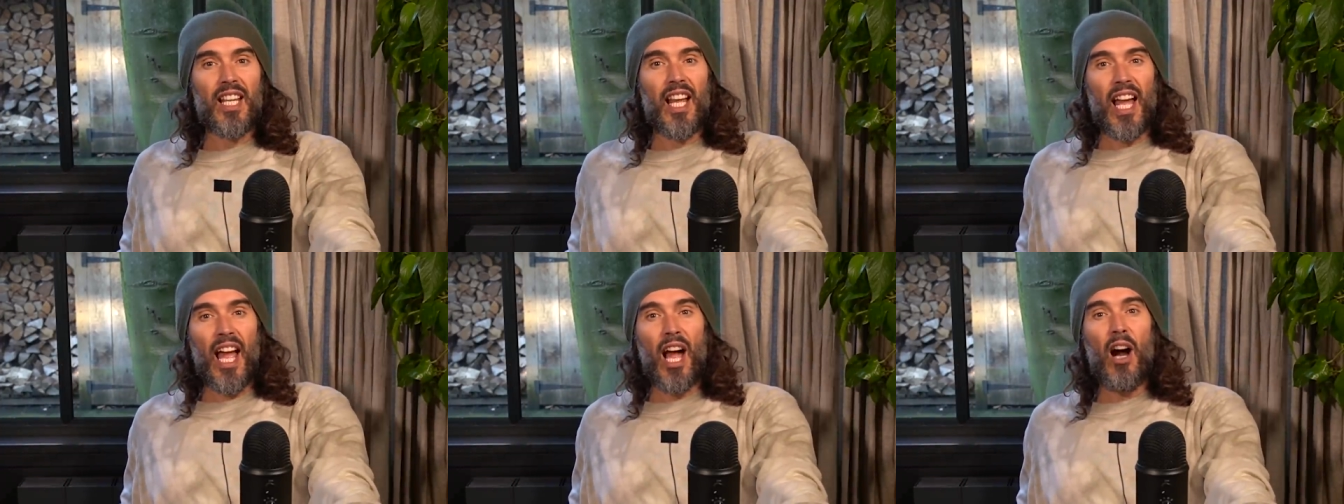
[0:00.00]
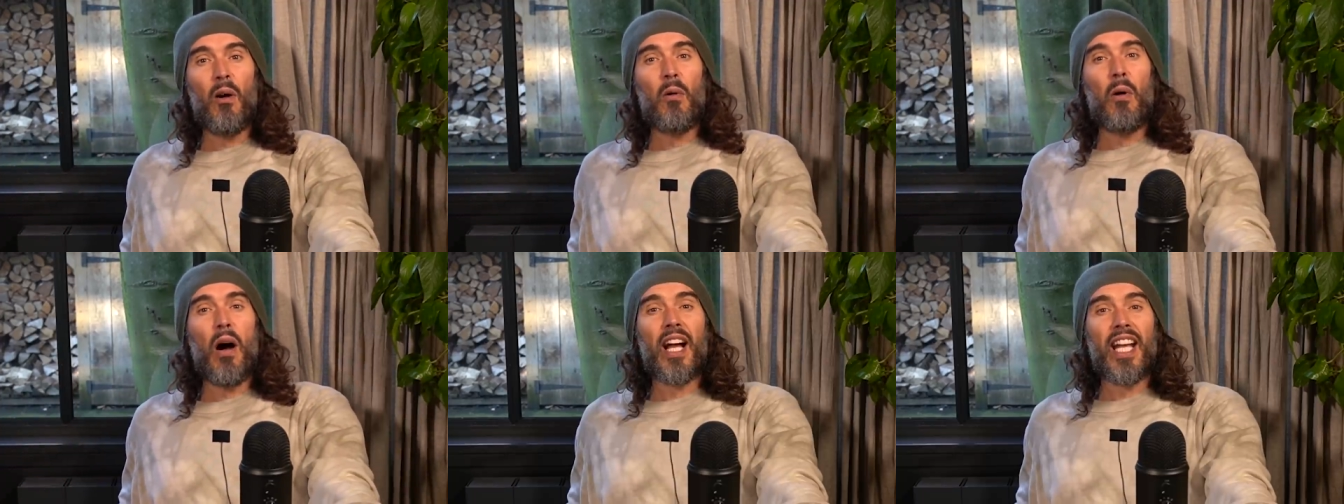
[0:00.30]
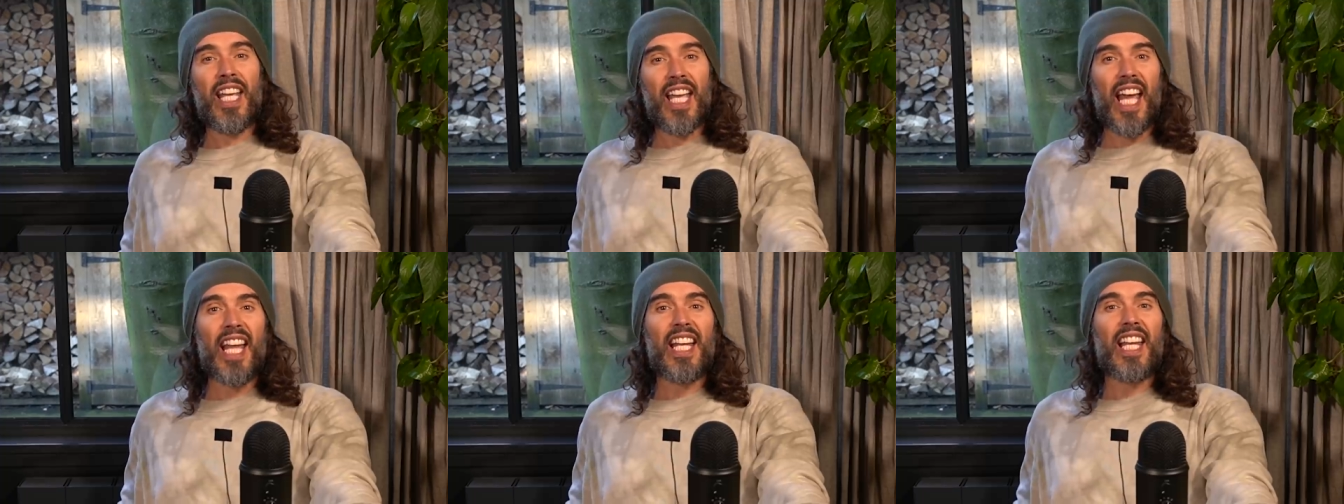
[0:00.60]
hel-
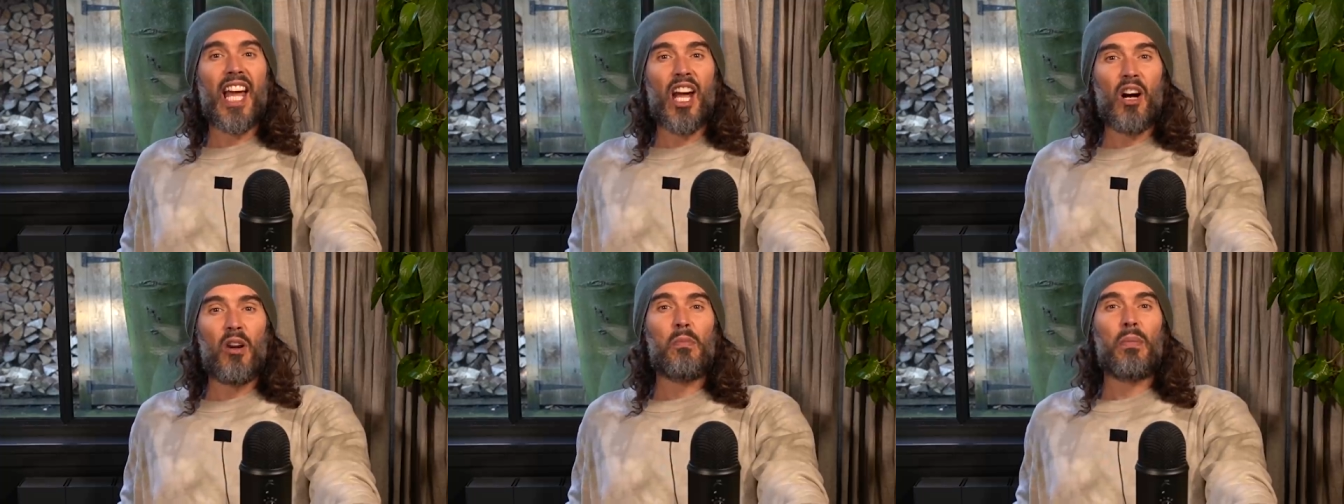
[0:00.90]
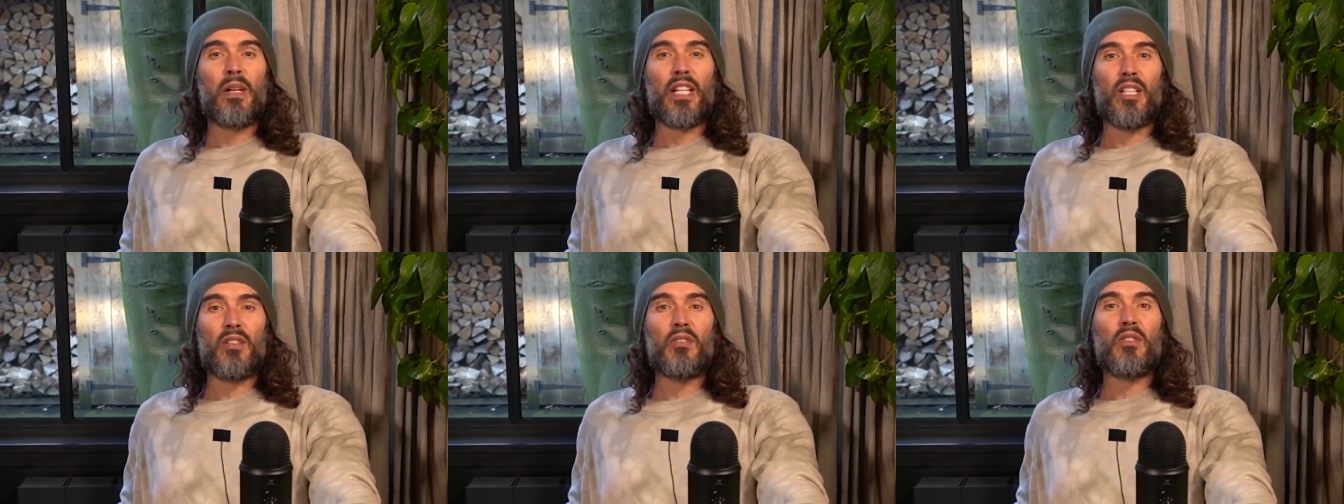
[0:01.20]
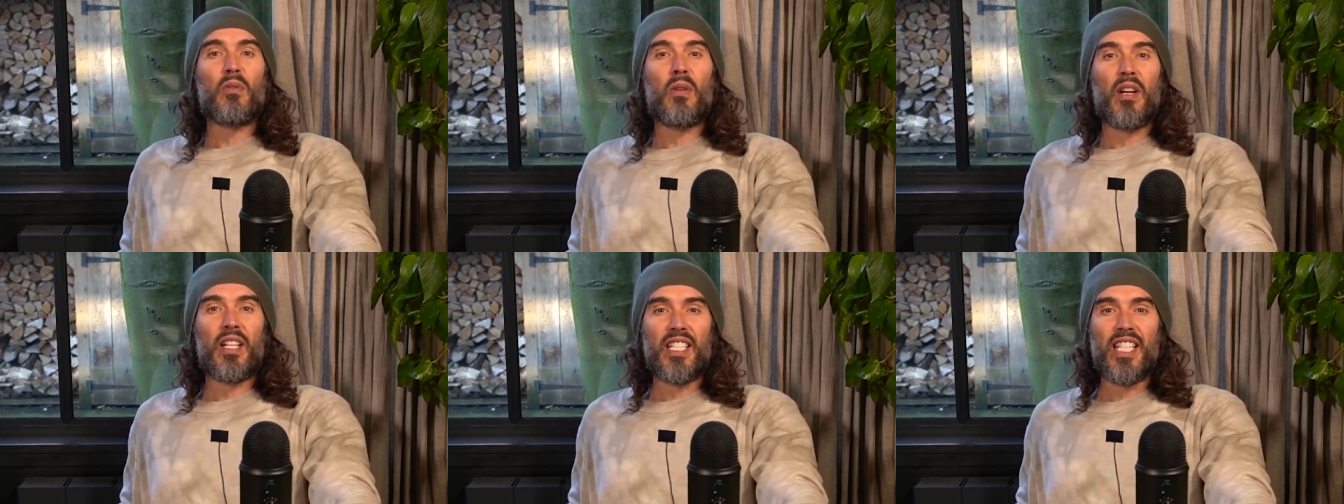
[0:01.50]
again, helping you
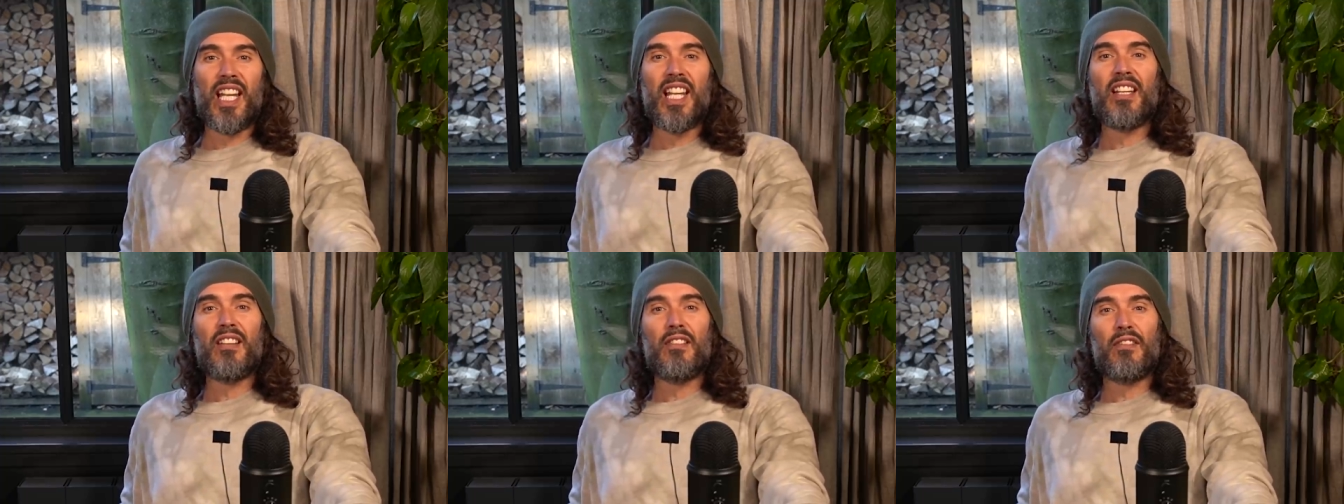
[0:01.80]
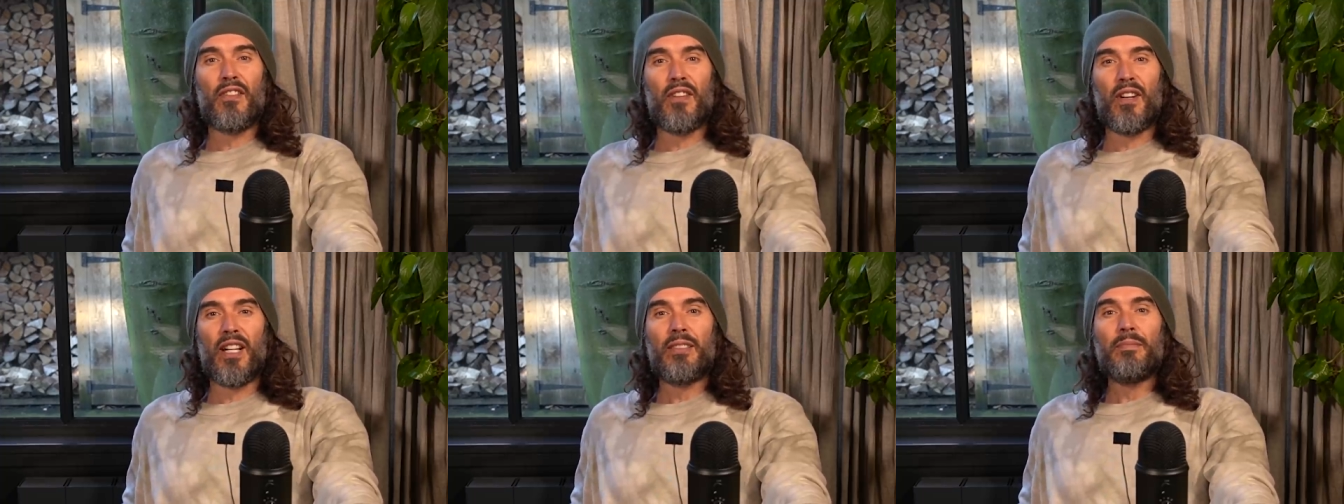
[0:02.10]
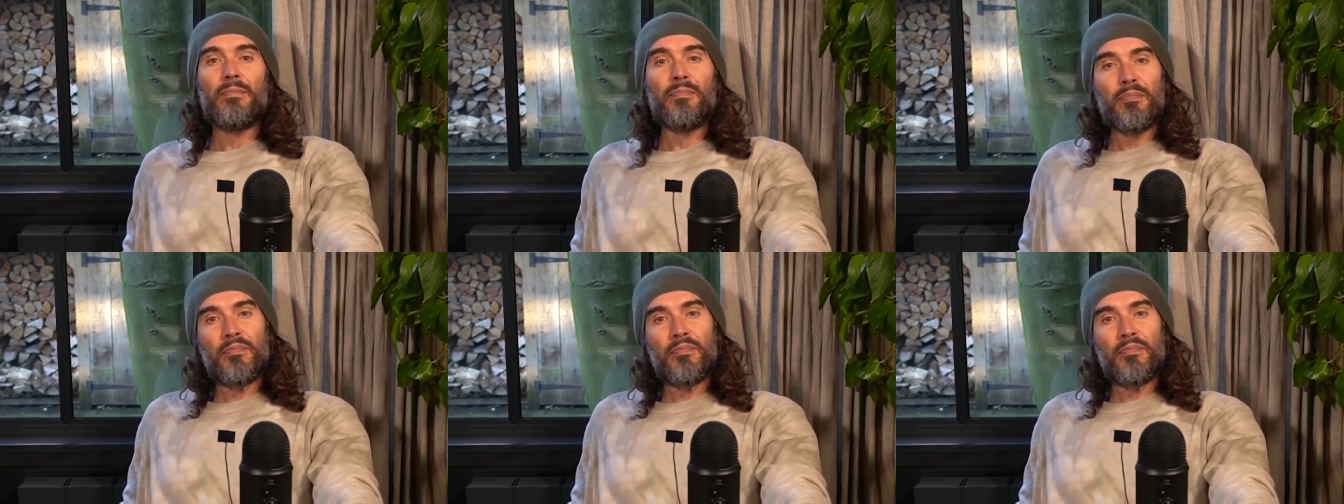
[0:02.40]
to identify